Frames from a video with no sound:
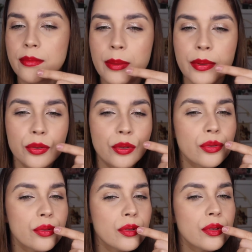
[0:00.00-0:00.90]
Maybe you
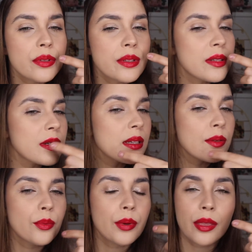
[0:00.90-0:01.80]
don't see
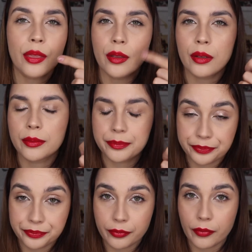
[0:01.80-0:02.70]
with
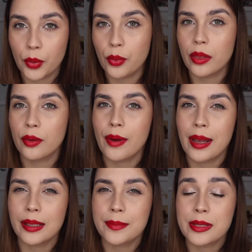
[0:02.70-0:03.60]
a
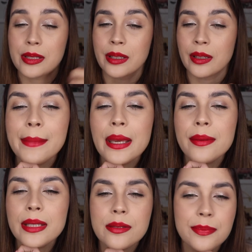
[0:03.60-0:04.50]
red lipstick.
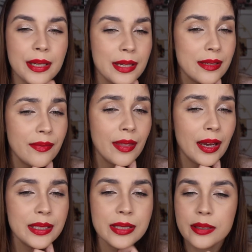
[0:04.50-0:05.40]
Maybe it's because of
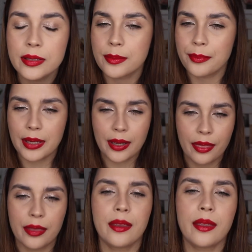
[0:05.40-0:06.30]
that, but I
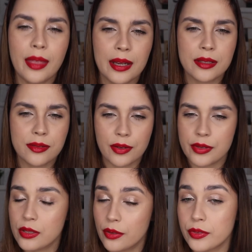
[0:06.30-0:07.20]
think that it's
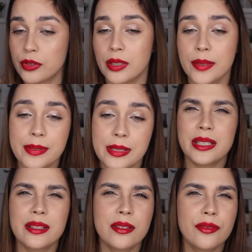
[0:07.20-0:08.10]
very soft on the lips, but
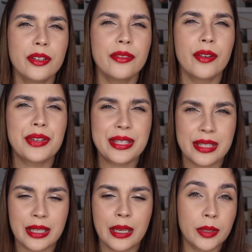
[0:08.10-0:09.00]
it doesn't feel very
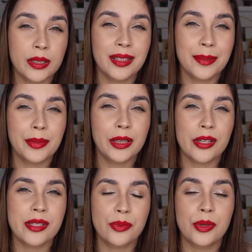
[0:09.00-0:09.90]
sticky. Normally the lip
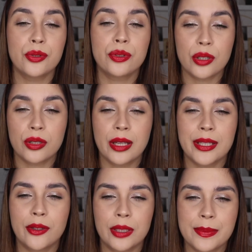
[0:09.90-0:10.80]
glosses, when you touch
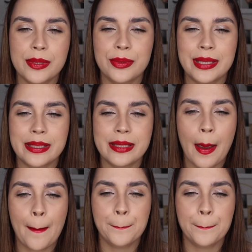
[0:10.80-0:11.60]
like your lips doing this,